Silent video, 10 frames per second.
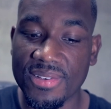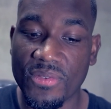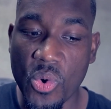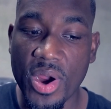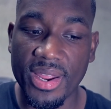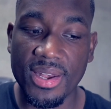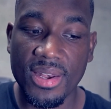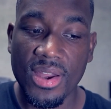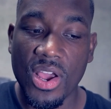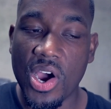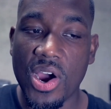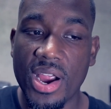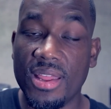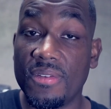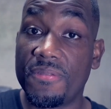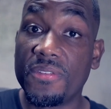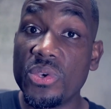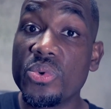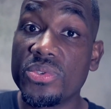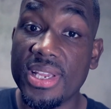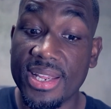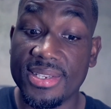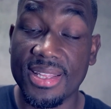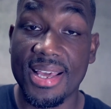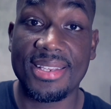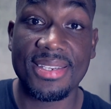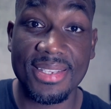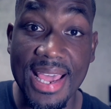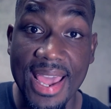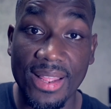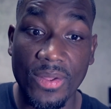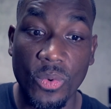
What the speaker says: of organ are infused into that stack,